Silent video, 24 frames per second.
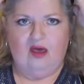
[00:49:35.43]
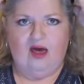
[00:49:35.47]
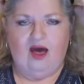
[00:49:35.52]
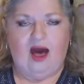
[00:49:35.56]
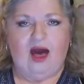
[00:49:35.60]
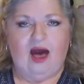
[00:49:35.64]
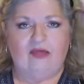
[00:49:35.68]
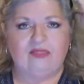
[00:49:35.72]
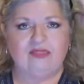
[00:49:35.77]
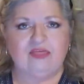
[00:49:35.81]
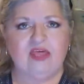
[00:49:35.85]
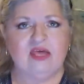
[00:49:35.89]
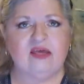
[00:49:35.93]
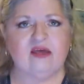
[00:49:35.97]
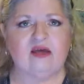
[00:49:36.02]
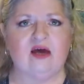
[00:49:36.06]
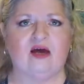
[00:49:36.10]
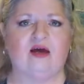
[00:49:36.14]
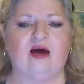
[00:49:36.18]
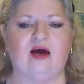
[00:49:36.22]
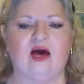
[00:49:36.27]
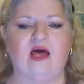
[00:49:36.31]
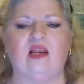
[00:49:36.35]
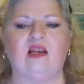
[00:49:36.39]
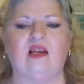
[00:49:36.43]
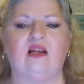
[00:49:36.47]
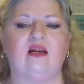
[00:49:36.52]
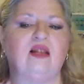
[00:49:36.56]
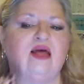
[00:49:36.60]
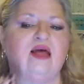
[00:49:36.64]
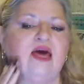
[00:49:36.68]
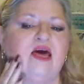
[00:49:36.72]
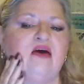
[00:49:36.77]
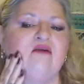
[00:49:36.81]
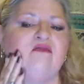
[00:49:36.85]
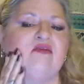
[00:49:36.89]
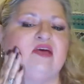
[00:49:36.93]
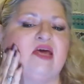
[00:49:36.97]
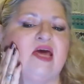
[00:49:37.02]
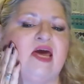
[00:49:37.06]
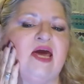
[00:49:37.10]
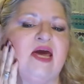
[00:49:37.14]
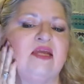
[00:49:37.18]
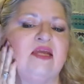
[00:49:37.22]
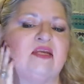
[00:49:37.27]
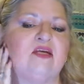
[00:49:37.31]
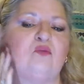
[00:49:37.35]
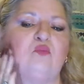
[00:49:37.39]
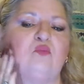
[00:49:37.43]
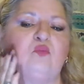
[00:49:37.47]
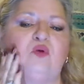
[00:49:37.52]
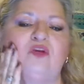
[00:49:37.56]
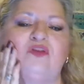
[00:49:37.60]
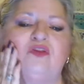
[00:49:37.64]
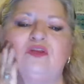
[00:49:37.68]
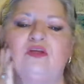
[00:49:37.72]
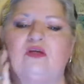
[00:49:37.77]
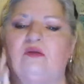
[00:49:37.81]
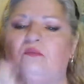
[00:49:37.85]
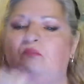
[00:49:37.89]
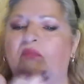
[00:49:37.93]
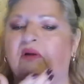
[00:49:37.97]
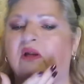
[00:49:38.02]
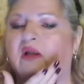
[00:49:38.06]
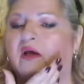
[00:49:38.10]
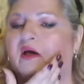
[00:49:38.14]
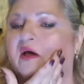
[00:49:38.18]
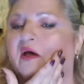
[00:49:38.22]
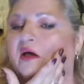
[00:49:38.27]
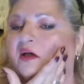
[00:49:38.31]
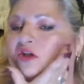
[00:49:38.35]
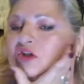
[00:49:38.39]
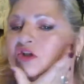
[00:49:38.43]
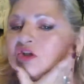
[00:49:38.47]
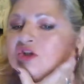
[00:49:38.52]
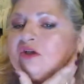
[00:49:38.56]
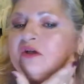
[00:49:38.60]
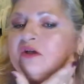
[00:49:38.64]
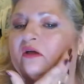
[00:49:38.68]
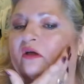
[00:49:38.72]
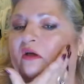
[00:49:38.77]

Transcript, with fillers: I think I got a little heavy-handed with the blush.